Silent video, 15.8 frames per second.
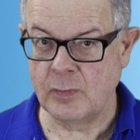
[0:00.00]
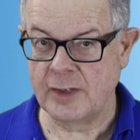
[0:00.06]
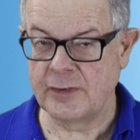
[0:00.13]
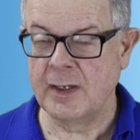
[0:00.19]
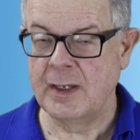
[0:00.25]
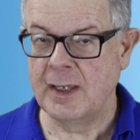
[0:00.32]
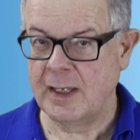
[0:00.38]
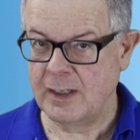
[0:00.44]

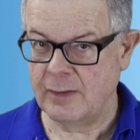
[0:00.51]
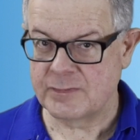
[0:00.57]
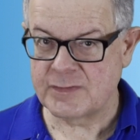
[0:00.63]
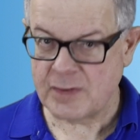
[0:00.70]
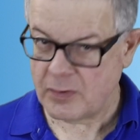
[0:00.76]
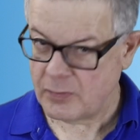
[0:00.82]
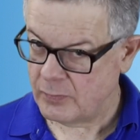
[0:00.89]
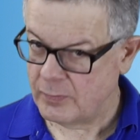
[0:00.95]
with? And if
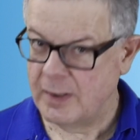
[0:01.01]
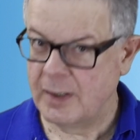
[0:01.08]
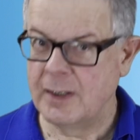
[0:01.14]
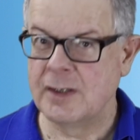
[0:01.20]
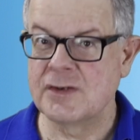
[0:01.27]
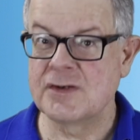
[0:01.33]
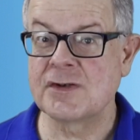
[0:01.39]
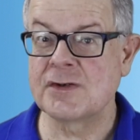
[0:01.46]
so,
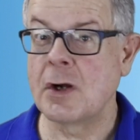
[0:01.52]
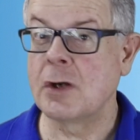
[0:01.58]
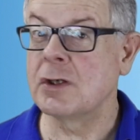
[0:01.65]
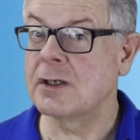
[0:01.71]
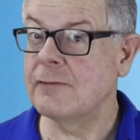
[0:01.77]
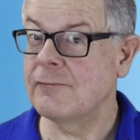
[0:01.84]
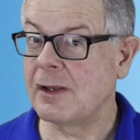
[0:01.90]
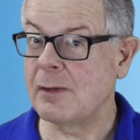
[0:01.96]

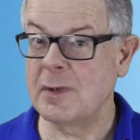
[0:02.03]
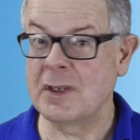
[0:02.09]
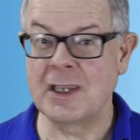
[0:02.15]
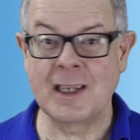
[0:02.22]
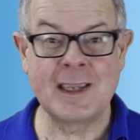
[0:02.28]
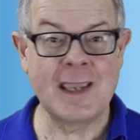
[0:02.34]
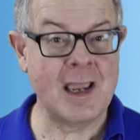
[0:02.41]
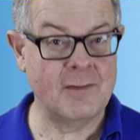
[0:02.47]
start developing
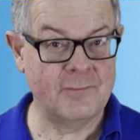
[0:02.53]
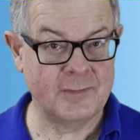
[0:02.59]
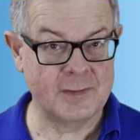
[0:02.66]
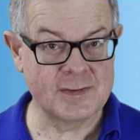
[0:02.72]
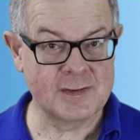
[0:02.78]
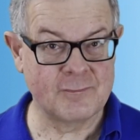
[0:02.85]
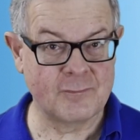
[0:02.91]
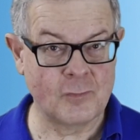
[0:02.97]
a
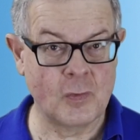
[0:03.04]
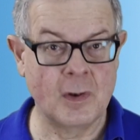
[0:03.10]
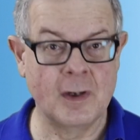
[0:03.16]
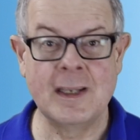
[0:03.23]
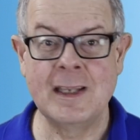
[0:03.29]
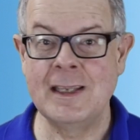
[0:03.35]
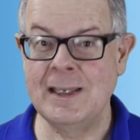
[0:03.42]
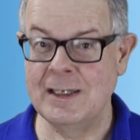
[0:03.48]
canvas
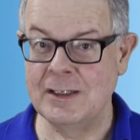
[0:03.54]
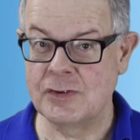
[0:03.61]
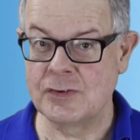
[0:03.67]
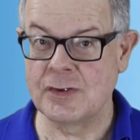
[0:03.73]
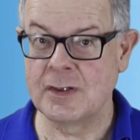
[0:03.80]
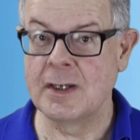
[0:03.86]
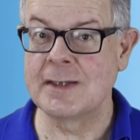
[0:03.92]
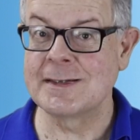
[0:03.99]
for
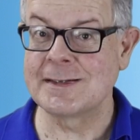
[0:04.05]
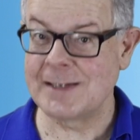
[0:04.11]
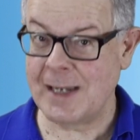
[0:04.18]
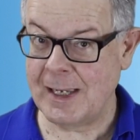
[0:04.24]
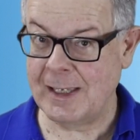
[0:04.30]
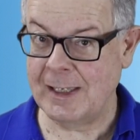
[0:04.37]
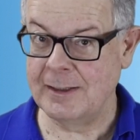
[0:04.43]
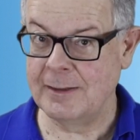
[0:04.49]
each
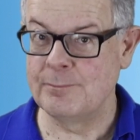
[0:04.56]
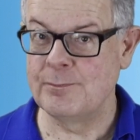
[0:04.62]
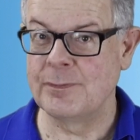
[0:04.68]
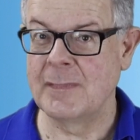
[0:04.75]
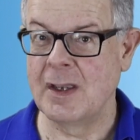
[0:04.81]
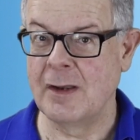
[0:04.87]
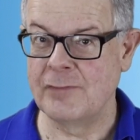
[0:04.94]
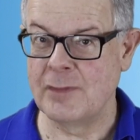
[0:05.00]
side
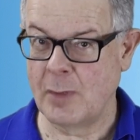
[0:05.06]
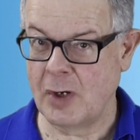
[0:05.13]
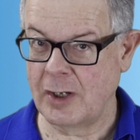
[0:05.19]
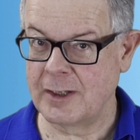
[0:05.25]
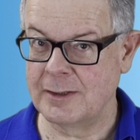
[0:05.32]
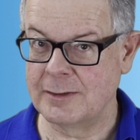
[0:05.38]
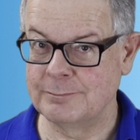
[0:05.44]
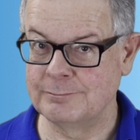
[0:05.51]
of the
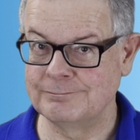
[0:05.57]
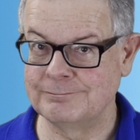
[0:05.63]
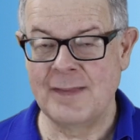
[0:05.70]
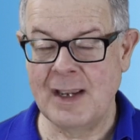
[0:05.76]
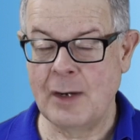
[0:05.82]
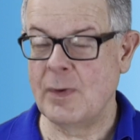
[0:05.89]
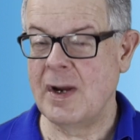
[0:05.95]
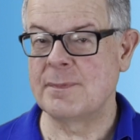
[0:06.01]
market.
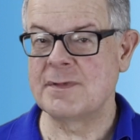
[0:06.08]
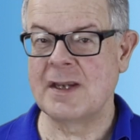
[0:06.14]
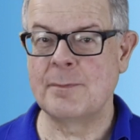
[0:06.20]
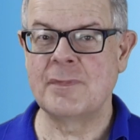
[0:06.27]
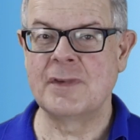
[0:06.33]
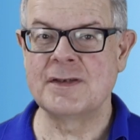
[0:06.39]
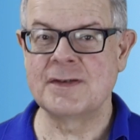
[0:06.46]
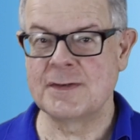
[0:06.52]
That wraps
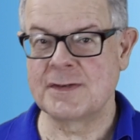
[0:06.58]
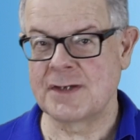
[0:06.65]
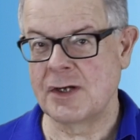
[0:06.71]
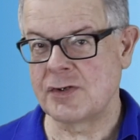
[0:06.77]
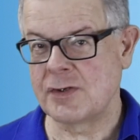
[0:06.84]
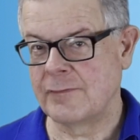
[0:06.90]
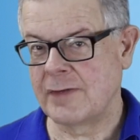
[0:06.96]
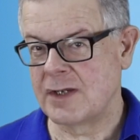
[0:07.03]
up this
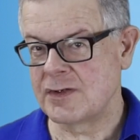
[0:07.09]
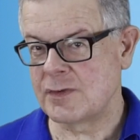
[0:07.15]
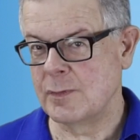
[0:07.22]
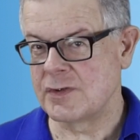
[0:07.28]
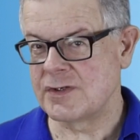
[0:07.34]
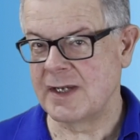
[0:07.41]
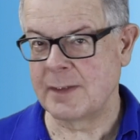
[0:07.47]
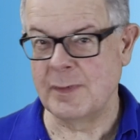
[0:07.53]
discussion of
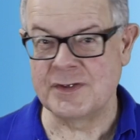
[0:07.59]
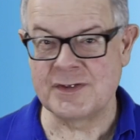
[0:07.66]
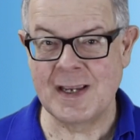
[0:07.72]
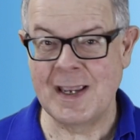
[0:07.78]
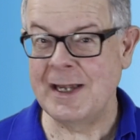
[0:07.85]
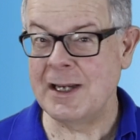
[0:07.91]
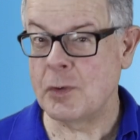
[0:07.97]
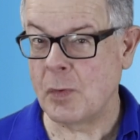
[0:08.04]
customer segments.
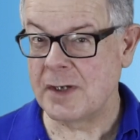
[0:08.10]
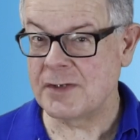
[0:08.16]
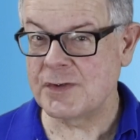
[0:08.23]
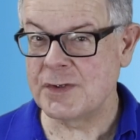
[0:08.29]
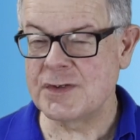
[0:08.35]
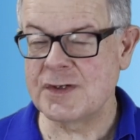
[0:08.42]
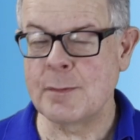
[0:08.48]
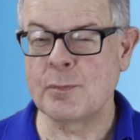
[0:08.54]
Any
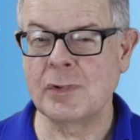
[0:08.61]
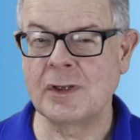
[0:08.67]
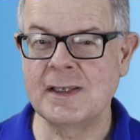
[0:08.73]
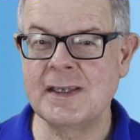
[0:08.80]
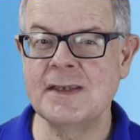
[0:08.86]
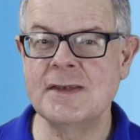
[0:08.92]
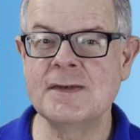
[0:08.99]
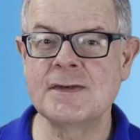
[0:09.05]
questions,
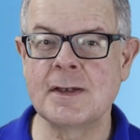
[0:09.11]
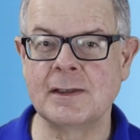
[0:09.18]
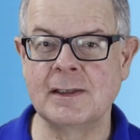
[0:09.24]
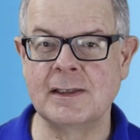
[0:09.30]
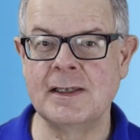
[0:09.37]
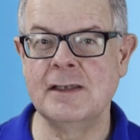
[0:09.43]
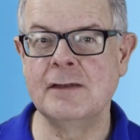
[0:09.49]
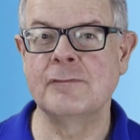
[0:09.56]
please
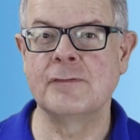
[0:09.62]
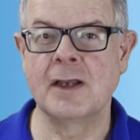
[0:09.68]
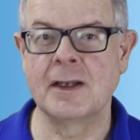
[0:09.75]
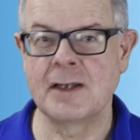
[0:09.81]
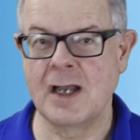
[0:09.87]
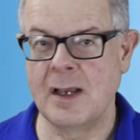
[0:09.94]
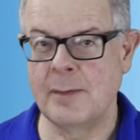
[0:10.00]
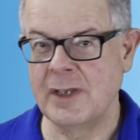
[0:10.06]
leave a
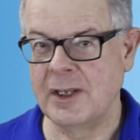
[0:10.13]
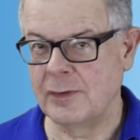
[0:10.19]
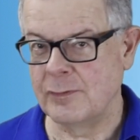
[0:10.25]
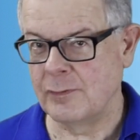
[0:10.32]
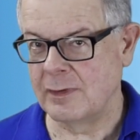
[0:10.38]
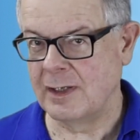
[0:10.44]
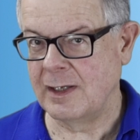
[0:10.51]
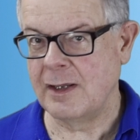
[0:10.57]

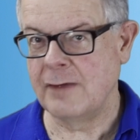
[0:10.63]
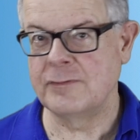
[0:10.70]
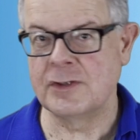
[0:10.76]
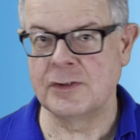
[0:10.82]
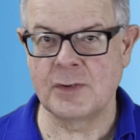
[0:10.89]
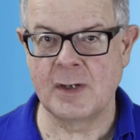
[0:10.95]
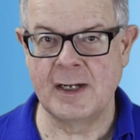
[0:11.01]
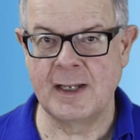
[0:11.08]
comment. Would love
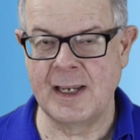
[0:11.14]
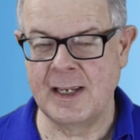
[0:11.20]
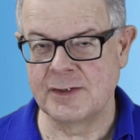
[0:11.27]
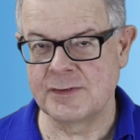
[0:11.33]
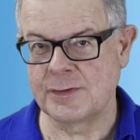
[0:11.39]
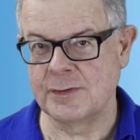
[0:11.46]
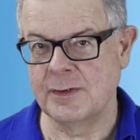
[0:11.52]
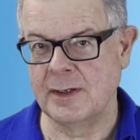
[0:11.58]
to try to
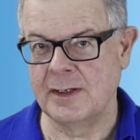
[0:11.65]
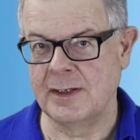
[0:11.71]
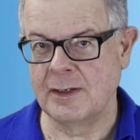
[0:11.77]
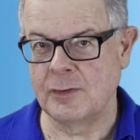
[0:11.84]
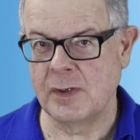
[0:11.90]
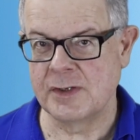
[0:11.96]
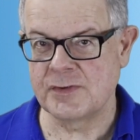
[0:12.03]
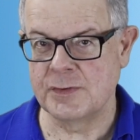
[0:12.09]
answer
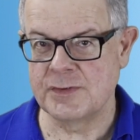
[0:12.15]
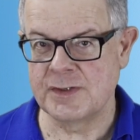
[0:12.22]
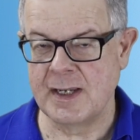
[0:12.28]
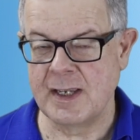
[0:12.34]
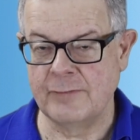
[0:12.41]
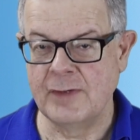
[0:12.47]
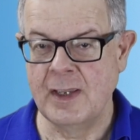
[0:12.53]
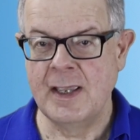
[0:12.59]
questions you
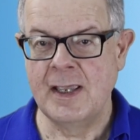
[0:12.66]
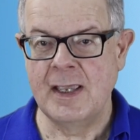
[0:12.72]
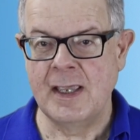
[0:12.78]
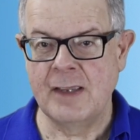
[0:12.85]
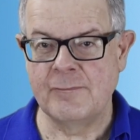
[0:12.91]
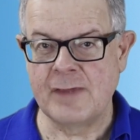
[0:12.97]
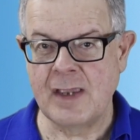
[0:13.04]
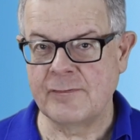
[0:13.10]
have.
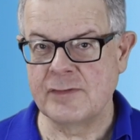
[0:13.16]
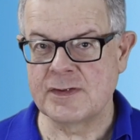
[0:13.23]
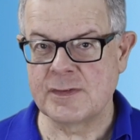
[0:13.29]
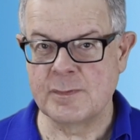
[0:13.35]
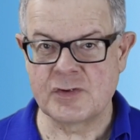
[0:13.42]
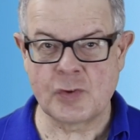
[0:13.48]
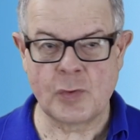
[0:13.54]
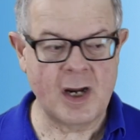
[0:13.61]
If you haven't
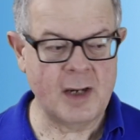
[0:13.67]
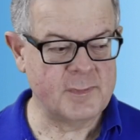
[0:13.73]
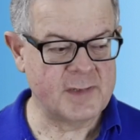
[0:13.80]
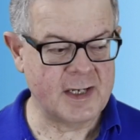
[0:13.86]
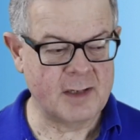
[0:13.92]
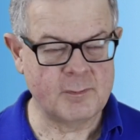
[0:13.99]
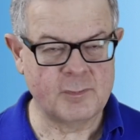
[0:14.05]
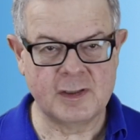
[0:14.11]
subscribed
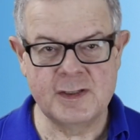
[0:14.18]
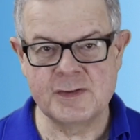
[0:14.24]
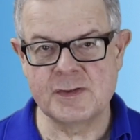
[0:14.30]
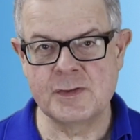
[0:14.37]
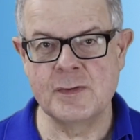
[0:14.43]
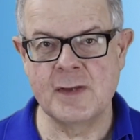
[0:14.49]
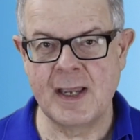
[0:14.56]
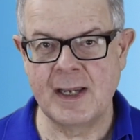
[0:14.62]
yet, please
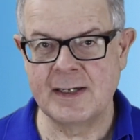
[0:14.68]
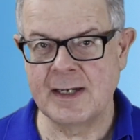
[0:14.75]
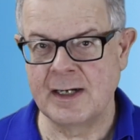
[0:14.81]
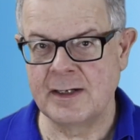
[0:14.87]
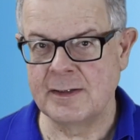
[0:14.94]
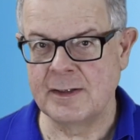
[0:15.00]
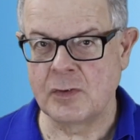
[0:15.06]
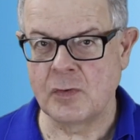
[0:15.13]
do that
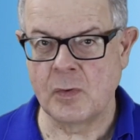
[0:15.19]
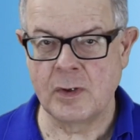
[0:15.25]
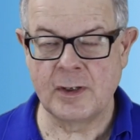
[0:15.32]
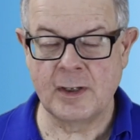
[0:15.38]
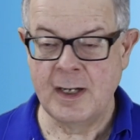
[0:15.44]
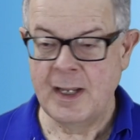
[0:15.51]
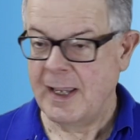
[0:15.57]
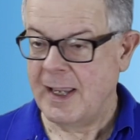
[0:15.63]
down in the
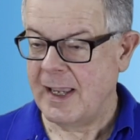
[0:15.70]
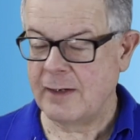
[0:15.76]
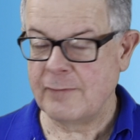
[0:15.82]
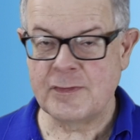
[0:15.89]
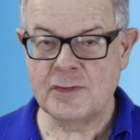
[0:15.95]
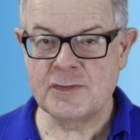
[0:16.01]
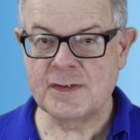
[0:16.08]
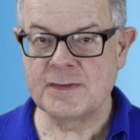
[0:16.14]
corner. And
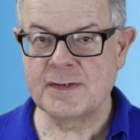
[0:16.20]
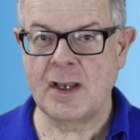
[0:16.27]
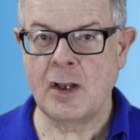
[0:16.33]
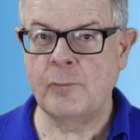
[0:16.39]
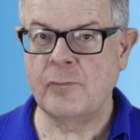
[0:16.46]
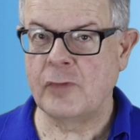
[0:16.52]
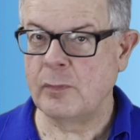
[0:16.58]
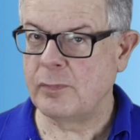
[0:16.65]
if this is
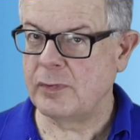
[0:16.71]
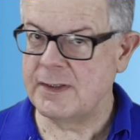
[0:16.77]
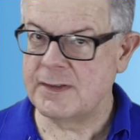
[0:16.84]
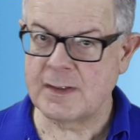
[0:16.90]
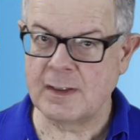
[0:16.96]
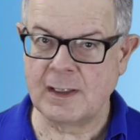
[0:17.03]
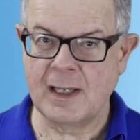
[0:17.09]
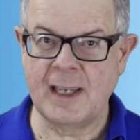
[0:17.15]
helpful,
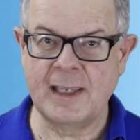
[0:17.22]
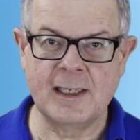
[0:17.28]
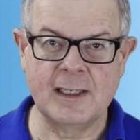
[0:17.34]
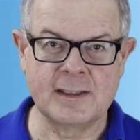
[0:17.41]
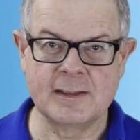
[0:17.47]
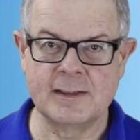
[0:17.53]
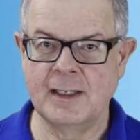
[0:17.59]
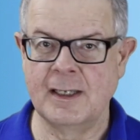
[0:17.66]
please like
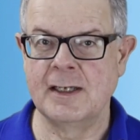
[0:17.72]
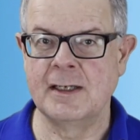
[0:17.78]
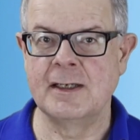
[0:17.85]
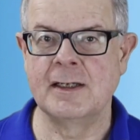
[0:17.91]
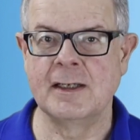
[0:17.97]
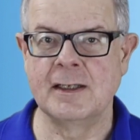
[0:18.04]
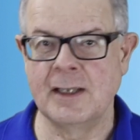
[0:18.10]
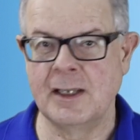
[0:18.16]
it
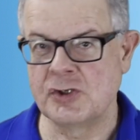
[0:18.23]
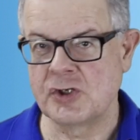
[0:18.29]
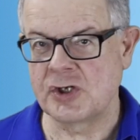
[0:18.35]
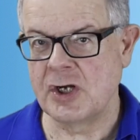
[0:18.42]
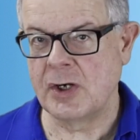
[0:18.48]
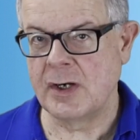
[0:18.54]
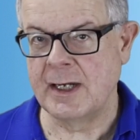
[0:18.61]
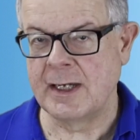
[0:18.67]
and
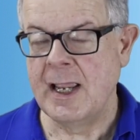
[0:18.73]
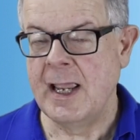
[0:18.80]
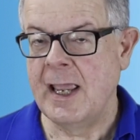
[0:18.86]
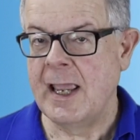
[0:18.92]
share it.